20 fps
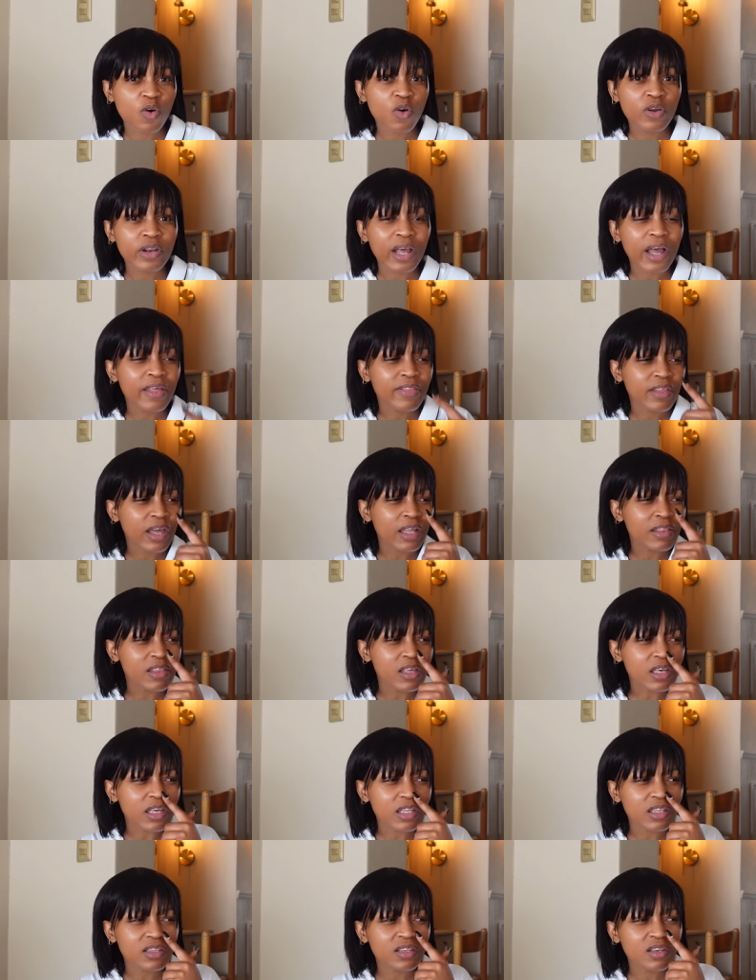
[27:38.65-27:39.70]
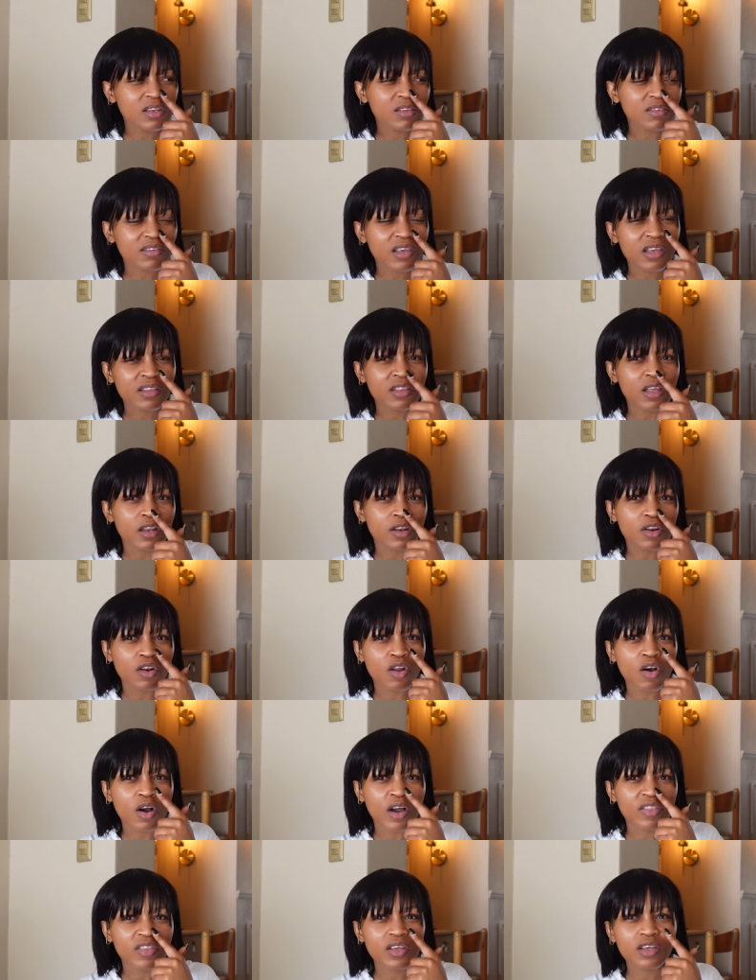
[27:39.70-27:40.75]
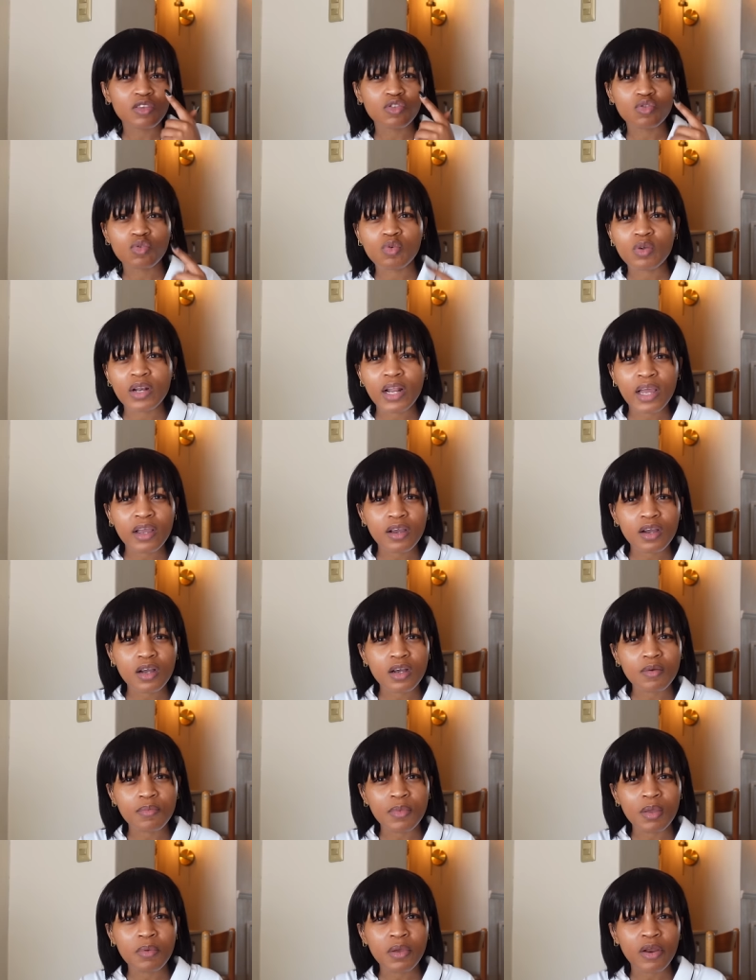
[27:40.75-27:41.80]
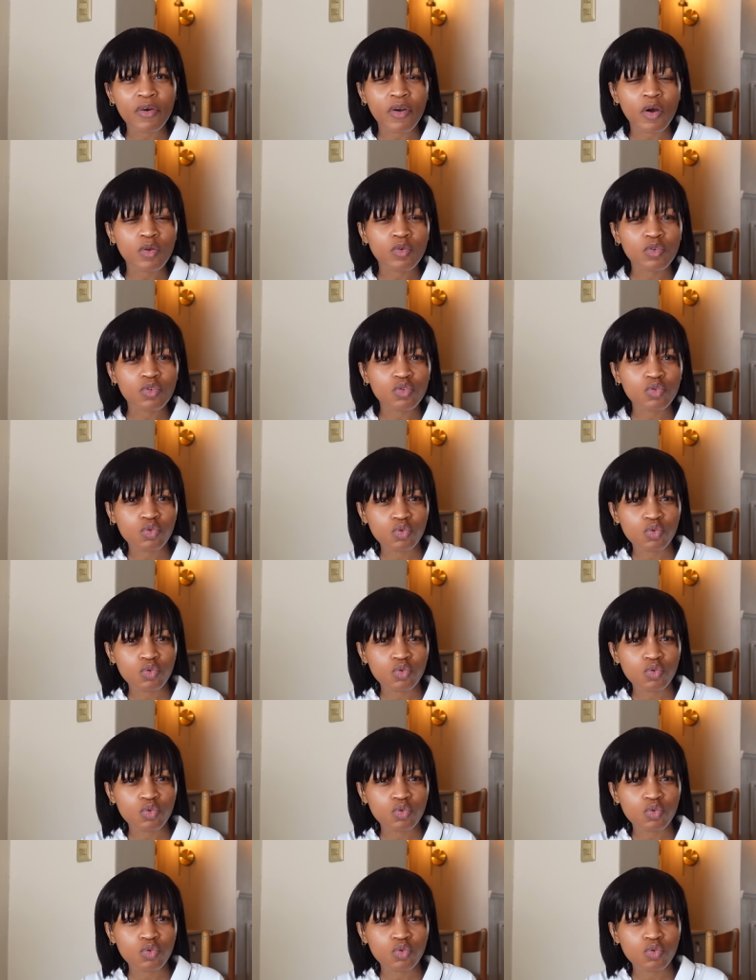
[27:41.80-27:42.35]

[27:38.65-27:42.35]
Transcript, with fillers: order and I think it didn't take that long I think it took like maybe around